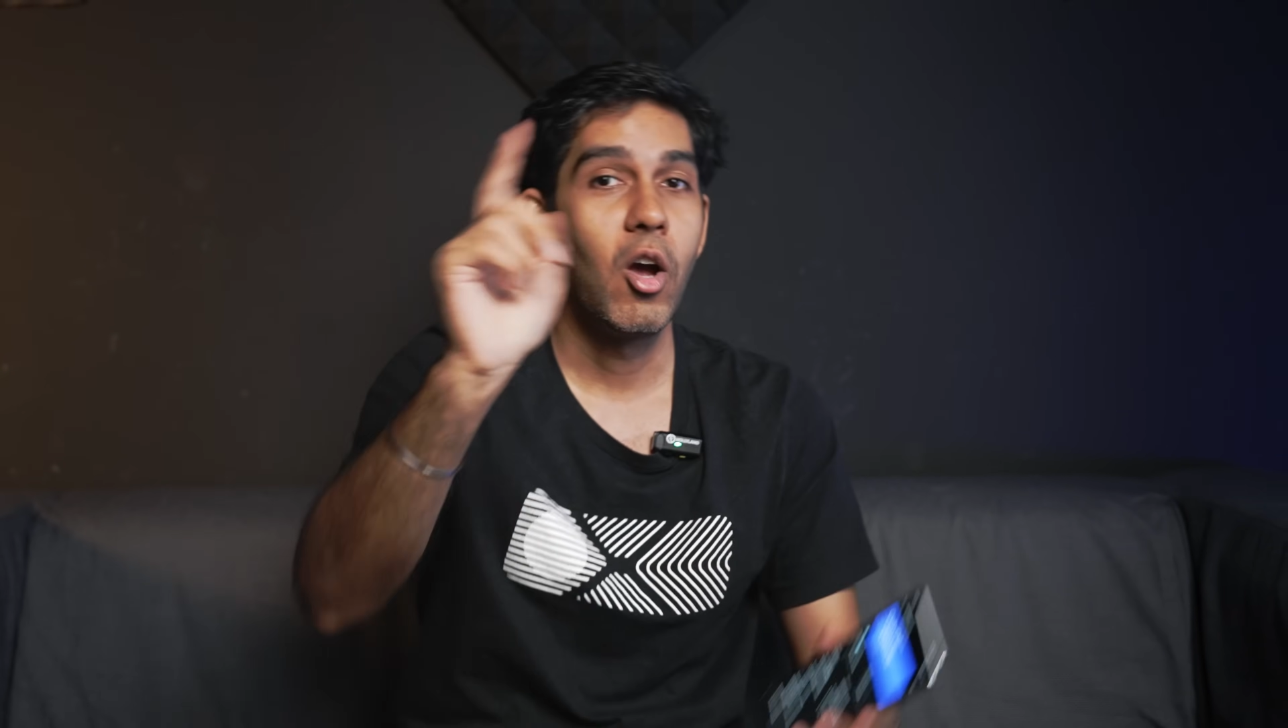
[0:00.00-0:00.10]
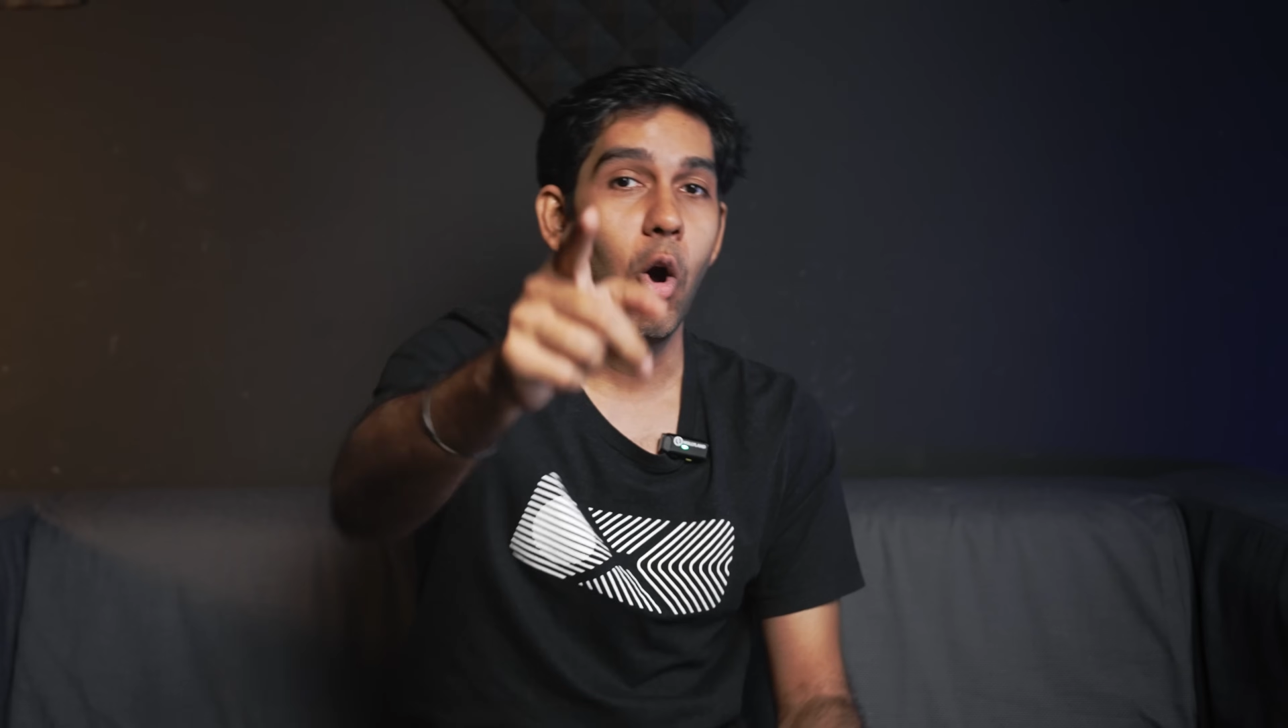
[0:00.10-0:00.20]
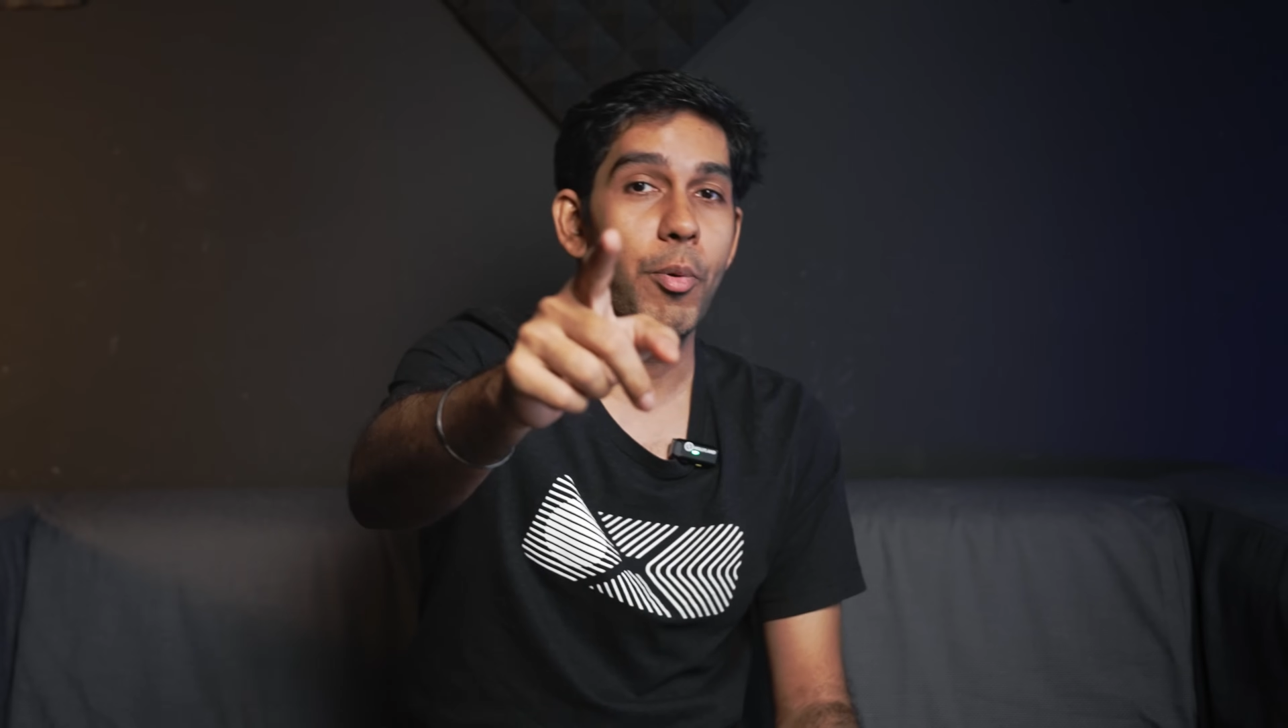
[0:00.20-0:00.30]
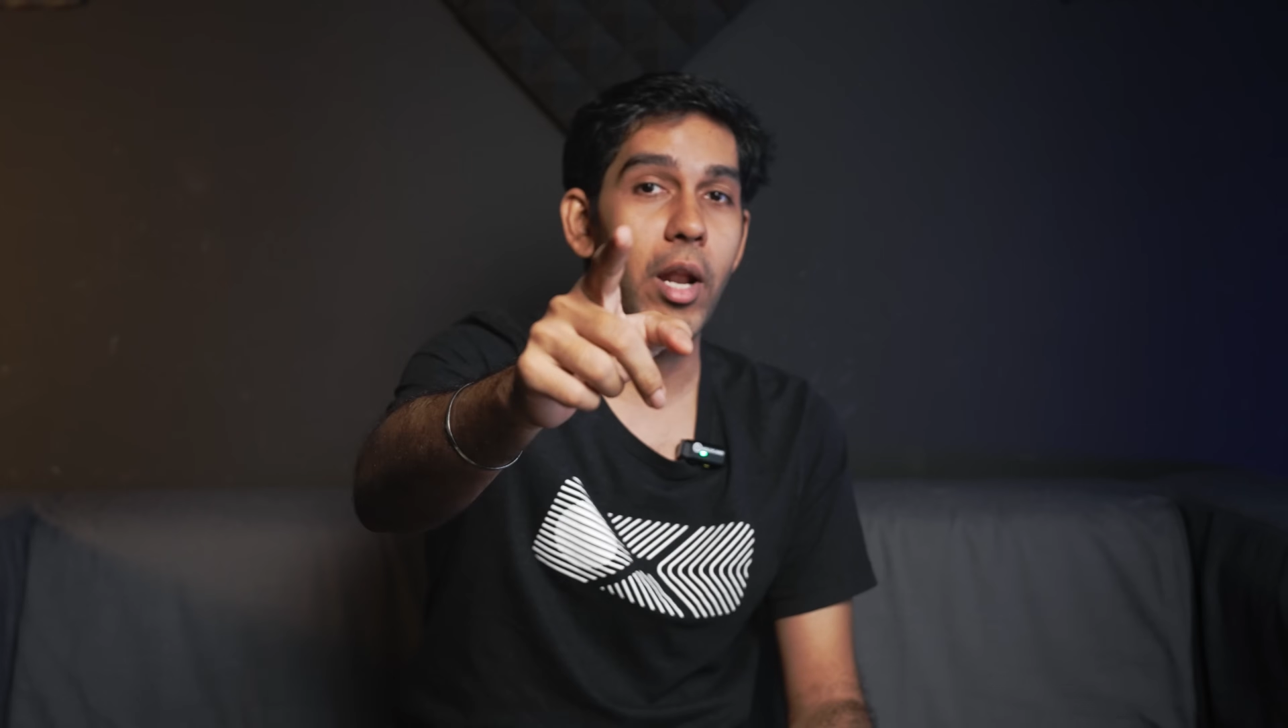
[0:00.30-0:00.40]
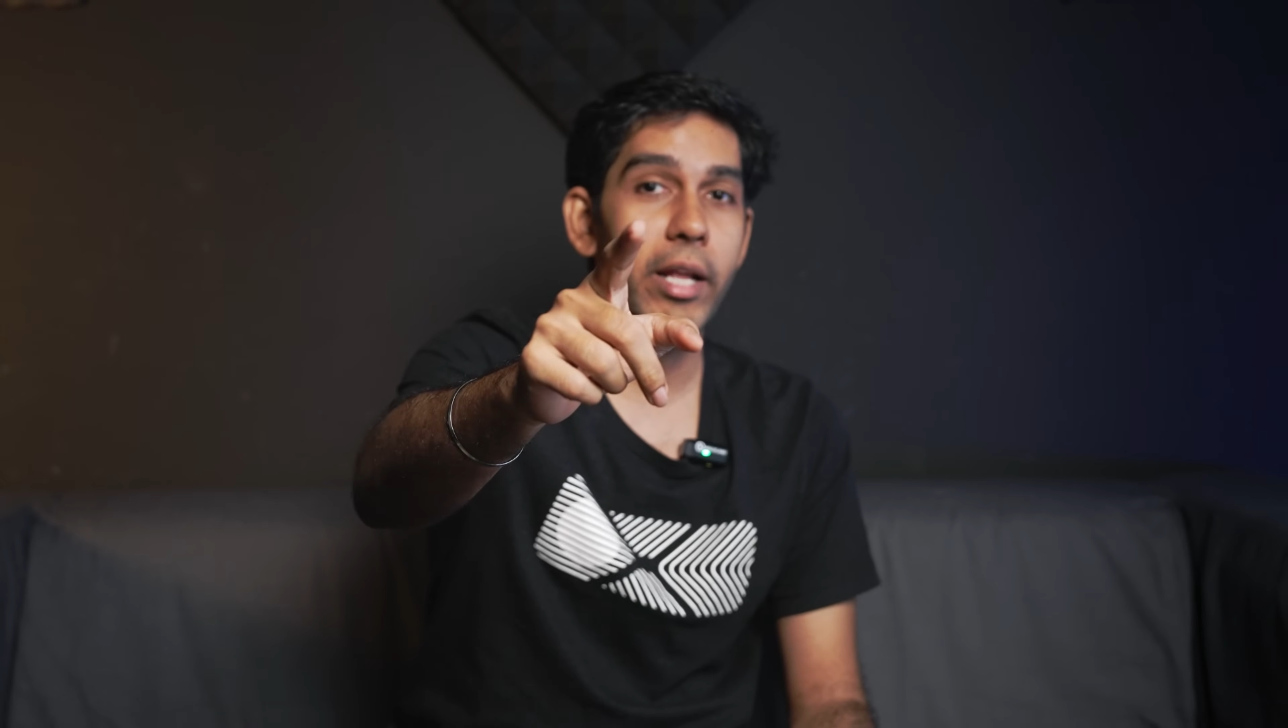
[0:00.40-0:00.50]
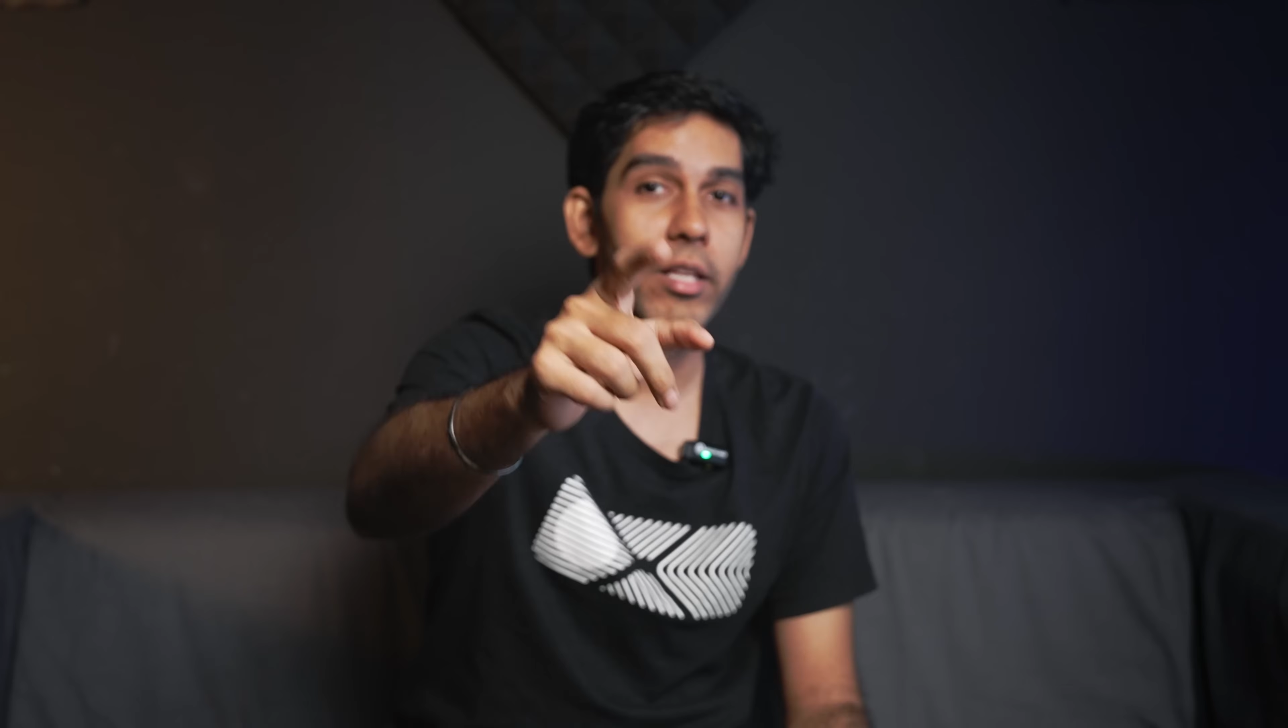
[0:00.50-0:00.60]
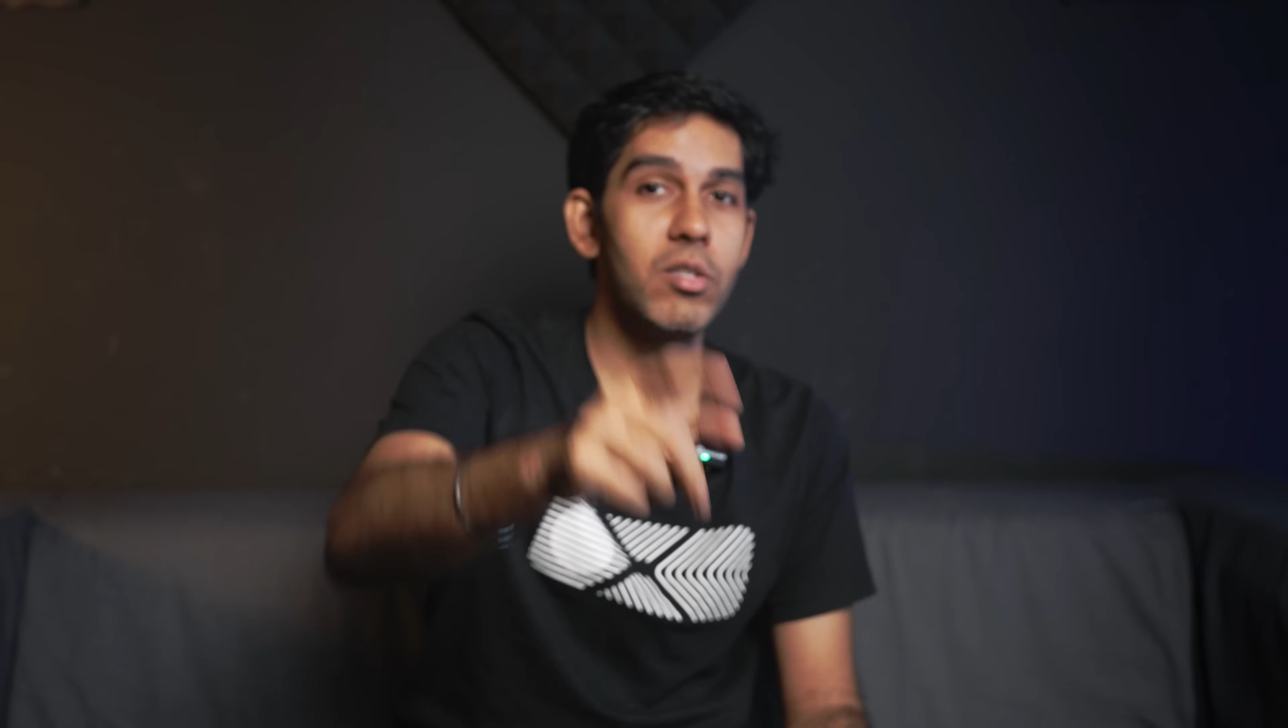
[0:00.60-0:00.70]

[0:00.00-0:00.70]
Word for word: hope you like